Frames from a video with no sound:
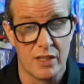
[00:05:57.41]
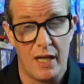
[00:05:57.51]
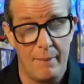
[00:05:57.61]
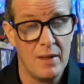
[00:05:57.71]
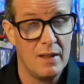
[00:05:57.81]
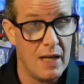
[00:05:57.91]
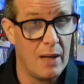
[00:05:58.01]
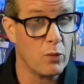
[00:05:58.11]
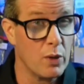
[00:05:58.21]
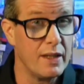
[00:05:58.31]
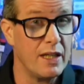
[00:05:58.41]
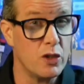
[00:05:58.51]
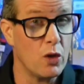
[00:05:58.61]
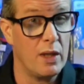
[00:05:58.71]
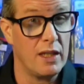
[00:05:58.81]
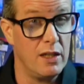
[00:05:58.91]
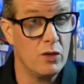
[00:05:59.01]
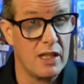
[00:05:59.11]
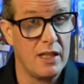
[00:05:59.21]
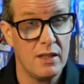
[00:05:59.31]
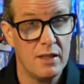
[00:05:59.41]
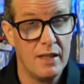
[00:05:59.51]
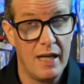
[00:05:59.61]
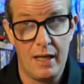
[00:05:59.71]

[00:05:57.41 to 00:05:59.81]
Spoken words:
which I am really enjoying using,